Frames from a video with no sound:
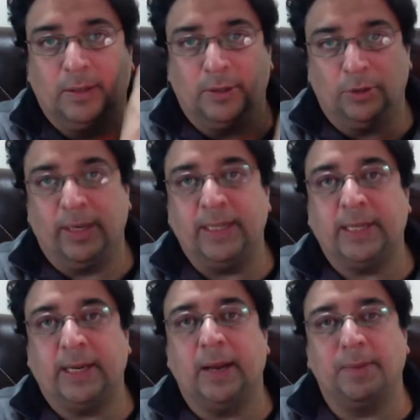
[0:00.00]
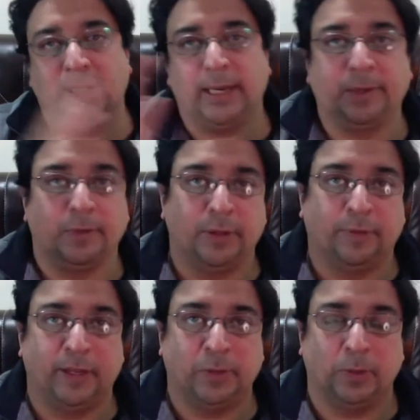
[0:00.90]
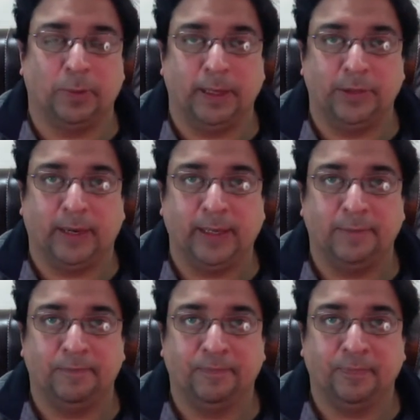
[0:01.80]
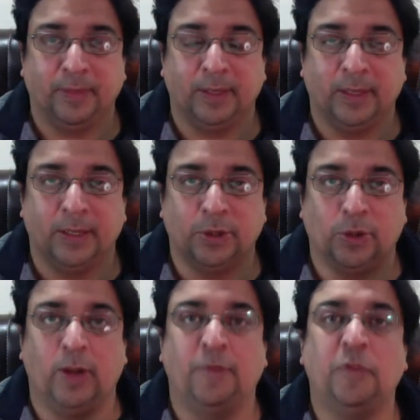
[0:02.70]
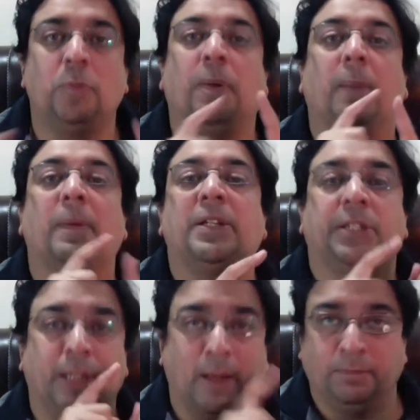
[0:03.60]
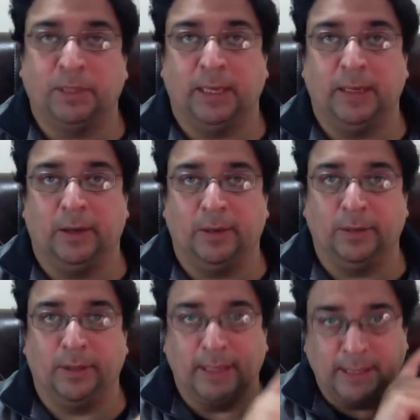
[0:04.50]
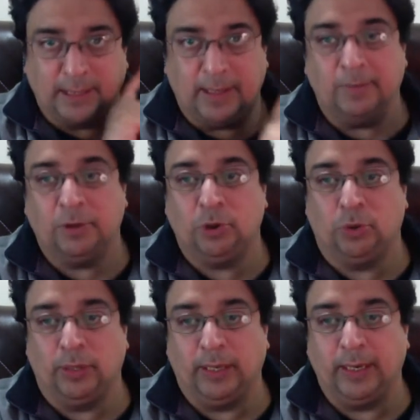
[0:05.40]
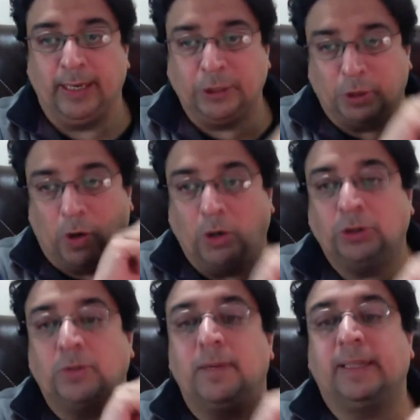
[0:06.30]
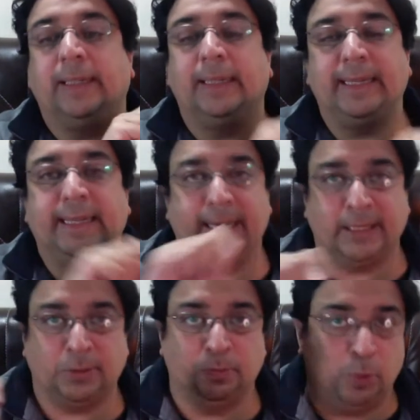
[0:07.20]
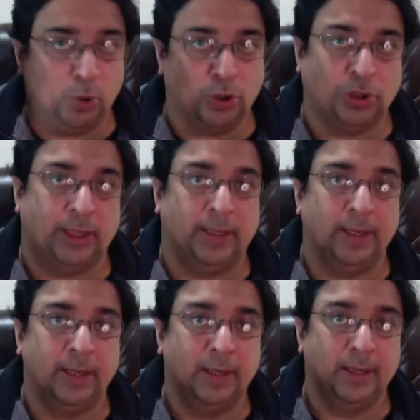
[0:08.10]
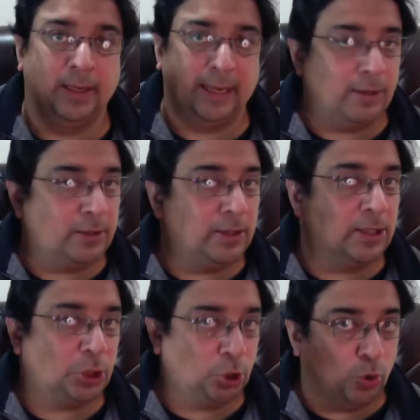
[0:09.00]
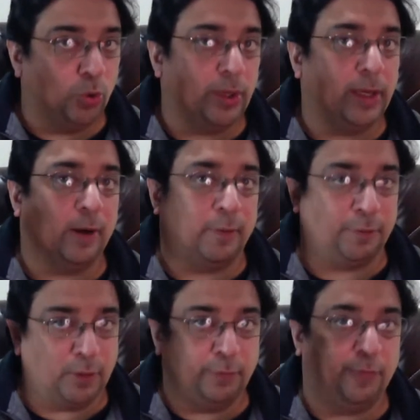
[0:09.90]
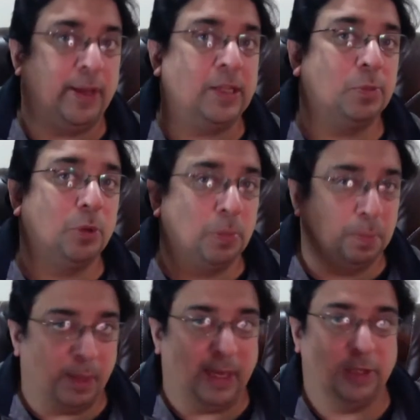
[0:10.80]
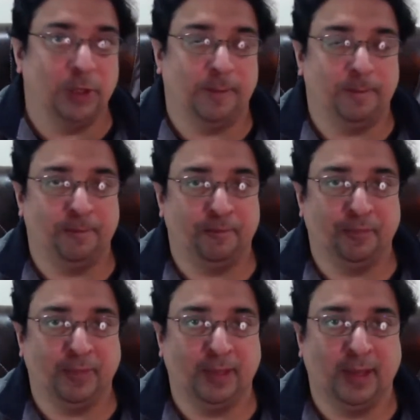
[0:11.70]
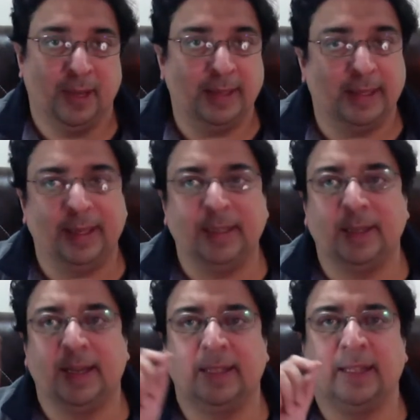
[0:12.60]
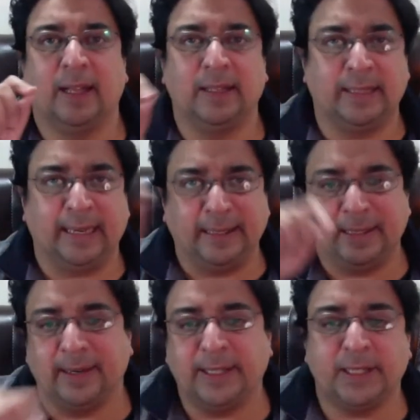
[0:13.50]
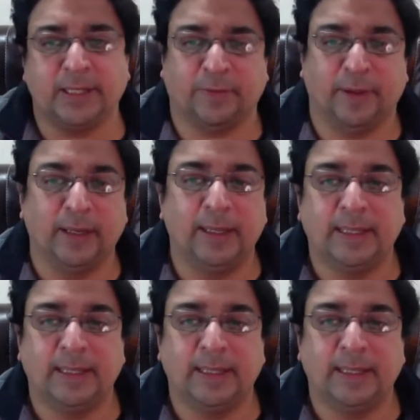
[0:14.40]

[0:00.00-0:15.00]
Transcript: Your Instagram is linked with your Facebook page, right? So if you publish something on your Instagram story, it automatically gets posted in the story of your Facebook page. And the integration is fairly